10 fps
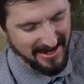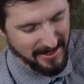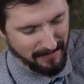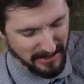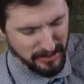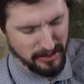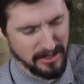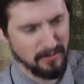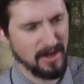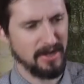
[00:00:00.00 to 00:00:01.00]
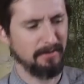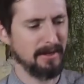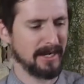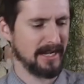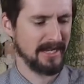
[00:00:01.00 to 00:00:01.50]
and my dirty water
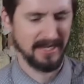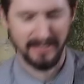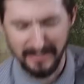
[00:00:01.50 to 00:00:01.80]
bucket